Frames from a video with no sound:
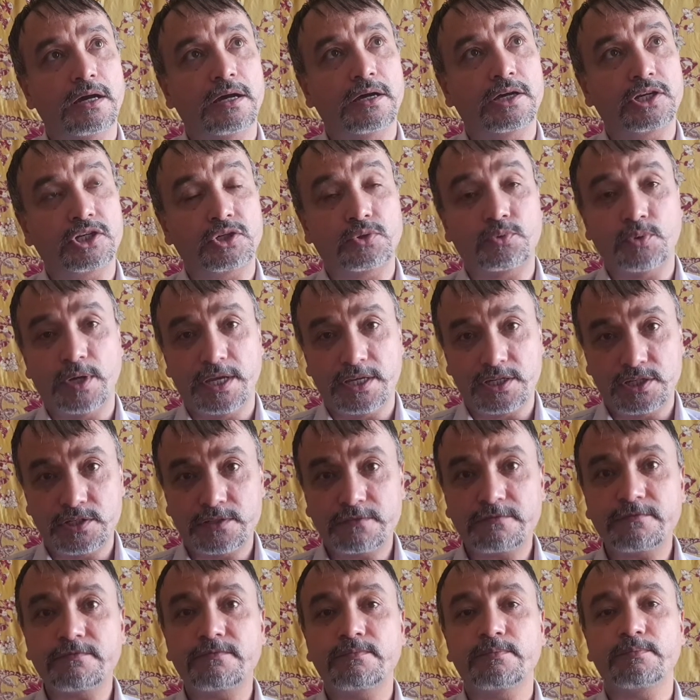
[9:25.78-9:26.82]
creative
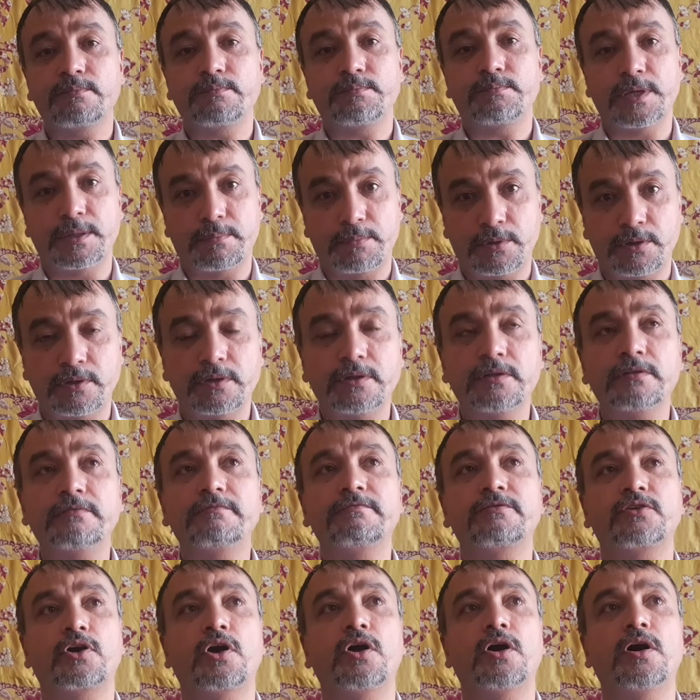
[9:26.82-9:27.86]
people
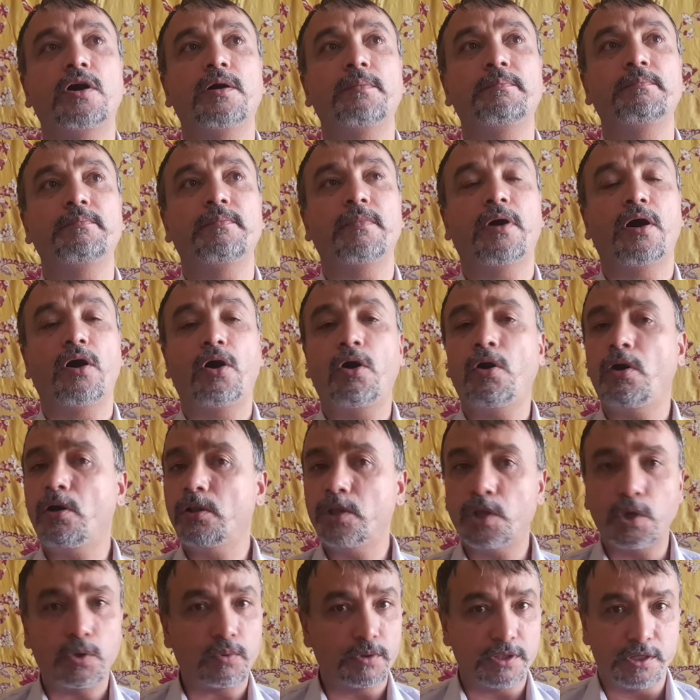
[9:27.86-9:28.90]
from all
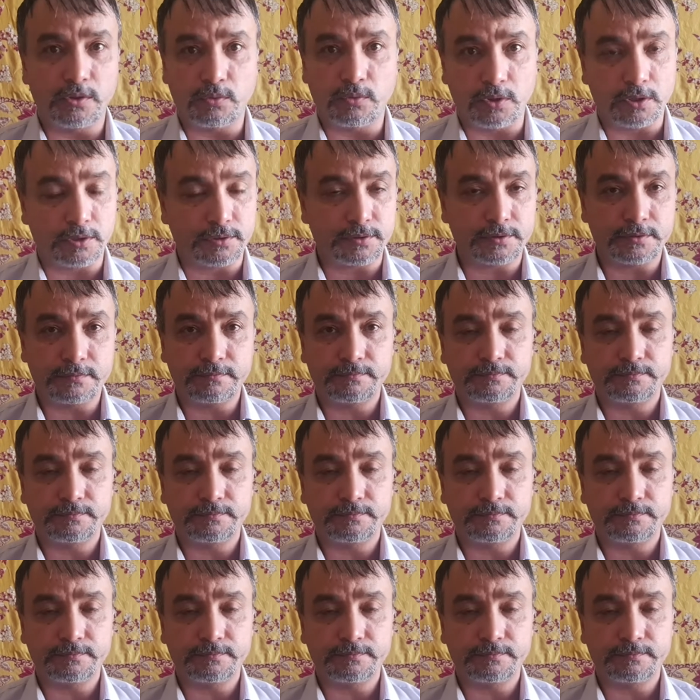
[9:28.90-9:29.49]
over the world,